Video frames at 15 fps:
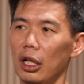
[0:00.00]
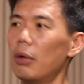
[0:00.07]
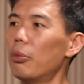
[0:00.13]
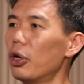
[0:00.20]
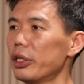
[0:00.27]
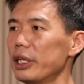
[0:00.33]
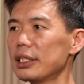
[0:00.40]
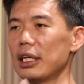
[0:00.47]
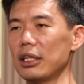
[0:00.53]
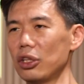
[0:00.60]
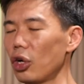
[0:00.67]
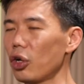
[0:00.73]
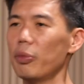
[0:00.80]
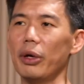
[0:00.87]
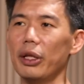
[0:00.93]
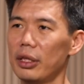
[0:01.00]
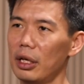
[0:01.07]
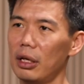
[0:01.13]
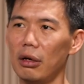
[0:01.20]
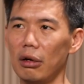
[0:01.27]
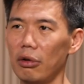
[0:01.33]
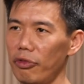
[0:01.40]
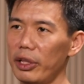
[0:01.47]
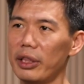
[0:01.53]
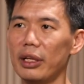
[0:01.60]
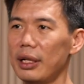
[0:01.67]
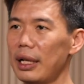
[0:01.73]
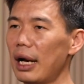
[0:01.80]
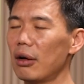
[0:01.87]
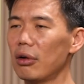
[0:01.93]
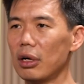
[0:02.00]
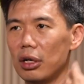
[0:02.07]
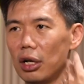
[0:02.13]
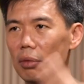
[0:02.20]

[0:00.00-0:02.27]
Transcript: A lot more things are documented, written down,